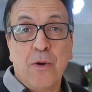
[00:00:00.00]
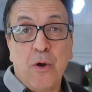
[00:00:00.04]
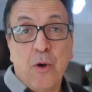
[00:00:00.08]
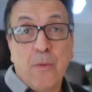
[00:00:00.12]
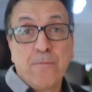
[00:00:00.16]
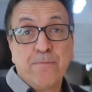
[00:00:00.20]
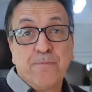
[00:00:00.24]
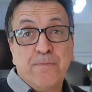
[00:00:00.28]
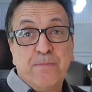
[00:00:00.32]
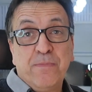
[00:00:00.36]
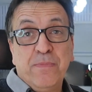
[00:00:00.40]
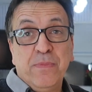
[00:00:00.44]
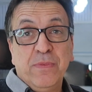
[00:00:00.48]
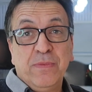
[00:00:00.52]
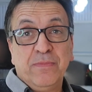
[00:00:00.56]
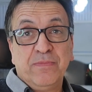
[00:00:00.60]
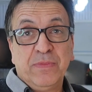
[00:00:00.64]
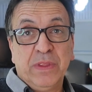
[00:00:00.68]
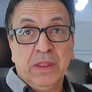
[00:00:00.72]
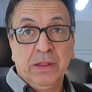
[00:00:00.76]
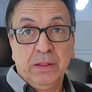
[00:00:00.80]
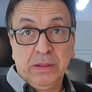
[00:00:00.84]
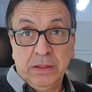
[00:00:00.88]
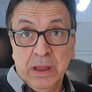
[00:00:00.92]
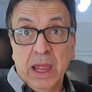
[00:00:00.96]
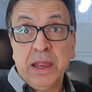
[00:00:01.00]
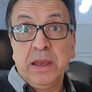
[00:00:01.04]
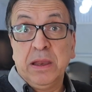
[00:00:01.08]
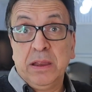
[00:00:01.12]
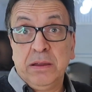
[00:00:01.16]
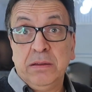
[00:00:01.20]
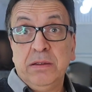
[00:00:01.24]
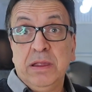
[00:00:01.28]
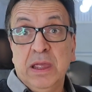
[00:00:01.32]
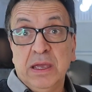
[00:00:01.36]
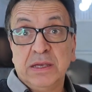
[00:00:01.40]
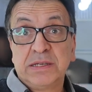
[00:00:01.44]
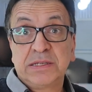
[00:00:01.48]
Lining.
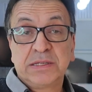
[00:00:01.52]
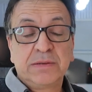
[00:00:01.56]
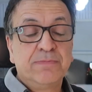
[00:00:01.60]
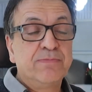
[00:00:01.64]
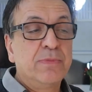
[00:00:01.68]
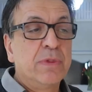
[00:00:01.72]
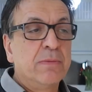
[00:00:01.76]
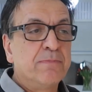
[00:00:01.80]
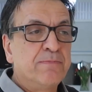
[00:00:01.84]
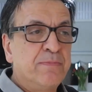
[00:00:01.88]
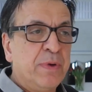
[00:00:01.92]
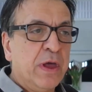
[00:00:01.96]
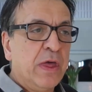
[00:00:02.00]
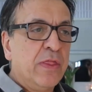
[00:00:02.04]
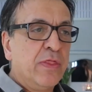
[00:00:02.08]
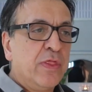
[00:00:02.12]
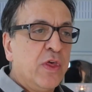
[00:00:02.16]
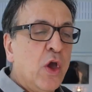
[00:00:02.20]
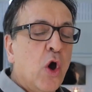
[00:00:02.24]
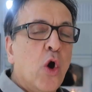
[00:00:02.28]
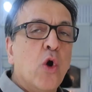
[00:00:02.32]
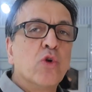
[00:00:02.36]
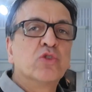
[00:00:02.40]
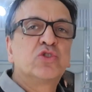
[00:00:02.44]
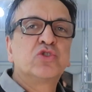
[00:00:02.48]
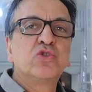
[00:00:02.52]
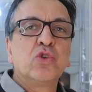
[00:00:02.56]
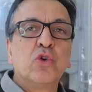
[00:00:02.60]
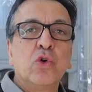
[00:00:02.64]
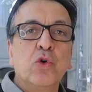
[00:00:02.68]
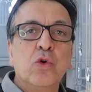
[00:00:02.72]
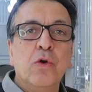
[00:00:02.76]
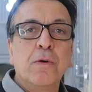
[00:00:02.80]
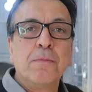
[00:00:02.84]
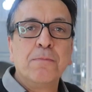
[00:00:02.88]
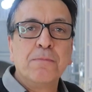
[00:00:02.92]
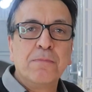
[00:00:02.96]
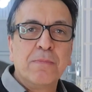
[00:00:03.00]
Lining, yes. But they
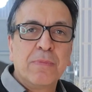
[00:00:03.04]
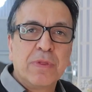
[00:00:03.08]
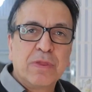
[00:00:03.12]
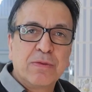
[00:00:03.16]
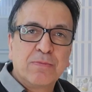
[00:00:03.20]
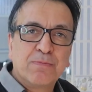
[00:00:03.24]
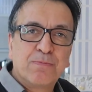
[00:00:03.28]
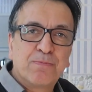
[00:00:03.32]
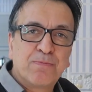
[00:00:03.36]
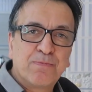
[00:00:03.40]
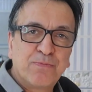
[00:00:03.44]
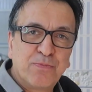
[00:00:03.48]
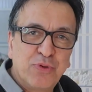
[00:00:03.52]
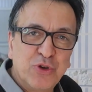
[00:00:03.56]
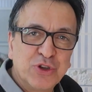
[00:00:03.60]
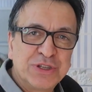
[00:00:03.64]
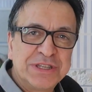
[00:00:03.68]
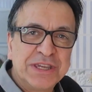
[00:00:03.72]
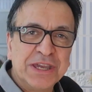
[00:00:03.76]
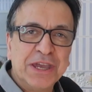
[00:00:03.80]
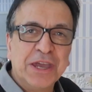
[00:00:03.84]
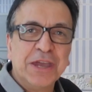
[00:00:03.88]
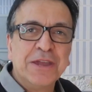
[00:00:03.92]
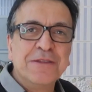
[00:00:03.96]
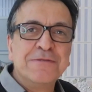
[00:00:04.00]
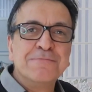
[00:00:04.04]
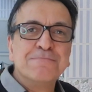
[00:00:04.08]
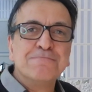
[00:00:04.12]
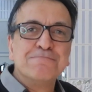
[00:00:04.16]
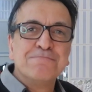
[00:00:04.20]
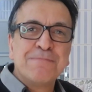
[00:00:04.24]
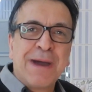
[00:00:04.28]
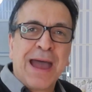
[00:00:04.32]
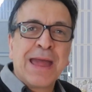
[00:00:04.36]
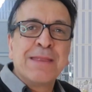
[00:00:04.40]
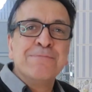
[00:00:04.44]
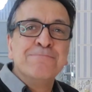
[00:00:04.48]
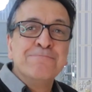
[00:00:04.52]
also put it in
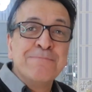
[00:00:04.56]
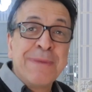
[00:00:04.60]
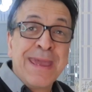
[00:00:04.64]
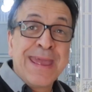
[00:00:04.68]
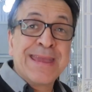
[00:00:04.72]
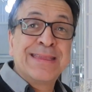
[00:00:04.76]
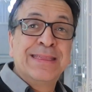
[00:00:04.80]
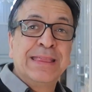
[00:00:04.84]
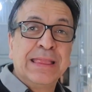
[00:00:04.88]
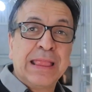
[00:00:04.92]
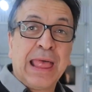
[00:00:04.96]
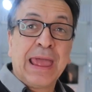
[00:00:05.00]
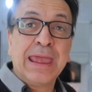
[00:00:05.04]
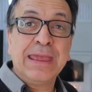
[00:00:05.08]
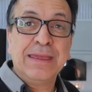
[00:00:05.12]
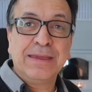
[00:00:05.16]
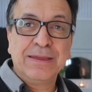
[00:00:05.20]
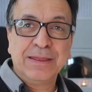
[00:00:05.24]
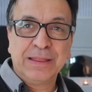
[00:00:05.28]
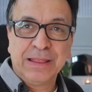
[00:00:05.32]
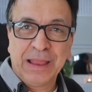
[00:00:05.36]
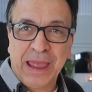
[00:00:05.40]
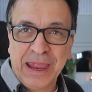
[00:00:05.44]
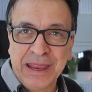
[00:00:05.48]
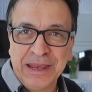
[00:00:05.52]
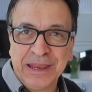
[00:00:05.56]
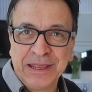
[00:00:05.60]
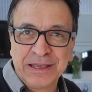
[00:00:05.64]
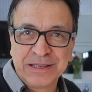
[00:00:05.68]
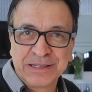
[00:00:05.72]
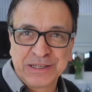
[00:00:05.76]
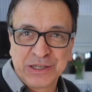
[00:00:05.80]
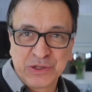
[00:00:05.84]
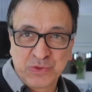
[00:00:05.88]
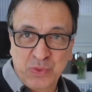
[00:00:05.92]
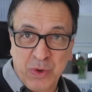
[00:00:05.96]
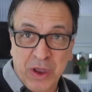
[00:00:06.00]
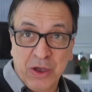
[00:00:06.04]
man-made li
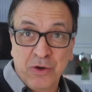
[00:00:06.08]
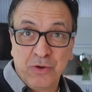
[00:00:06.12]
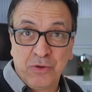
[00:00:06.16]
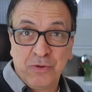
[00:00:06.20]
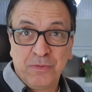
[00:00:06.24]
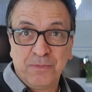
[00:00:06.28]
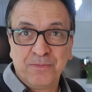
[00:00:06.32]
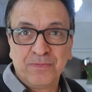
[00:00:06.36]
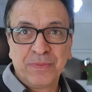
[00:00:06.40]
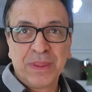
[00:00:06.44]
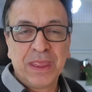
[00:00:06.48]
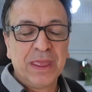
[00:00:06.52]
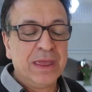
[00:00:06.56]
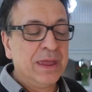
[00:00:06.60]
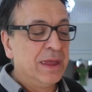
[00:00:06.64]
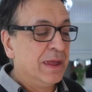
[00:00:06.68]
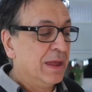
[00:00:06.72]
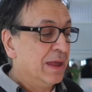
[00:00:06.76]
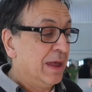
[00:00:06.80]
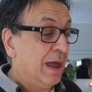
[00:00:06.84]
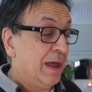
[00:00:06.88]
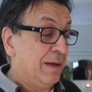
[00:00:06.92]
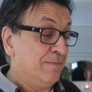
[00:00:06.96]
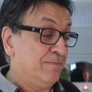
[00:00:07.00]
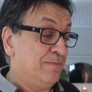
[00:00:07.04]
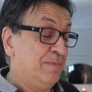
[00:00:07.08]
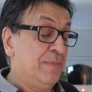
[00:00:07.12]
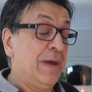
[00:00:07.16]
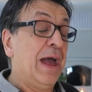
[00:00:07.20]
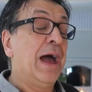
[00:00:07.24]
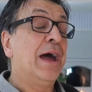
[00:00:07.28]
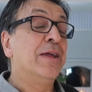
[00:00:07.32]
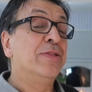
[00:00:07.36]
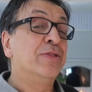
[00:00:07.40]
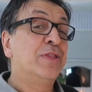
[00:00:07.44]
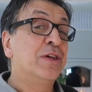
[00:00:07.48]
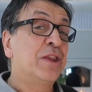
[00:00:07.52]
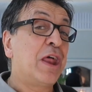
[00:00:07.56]
linings as well.
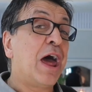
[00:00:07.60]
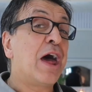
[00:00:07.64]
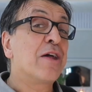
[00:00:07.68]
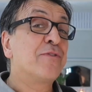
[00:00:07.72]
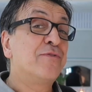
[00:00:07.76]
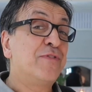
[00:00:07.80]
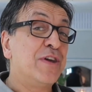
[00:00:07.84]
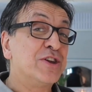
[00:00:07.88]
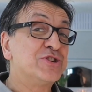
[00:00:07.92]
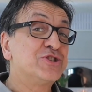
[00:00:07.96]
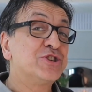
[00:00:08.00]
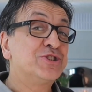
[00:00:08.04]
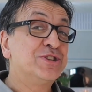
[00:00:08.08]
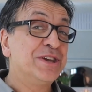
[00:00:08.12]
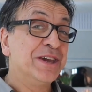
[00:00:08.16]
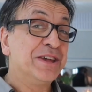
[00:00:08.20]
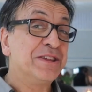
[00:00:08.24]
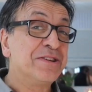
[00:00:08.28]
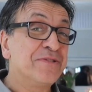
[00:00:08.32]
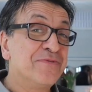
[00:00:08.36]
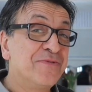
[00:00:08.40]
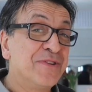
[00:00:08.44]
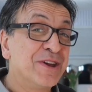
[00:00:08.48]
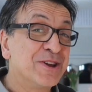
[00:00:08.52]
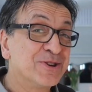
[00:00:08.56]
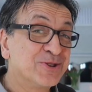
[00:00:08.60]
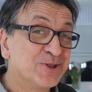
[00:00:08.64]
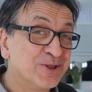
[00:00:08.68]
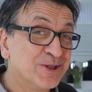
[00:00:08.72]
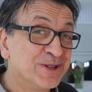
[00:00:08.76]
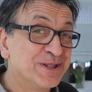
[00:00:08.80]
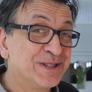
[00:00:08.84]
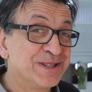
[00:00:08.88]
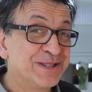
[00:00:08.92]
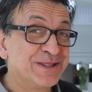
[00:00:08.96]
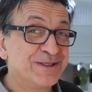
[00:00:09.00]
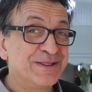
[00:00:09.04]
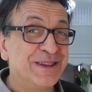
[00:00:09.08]
And there are vegetarian versions.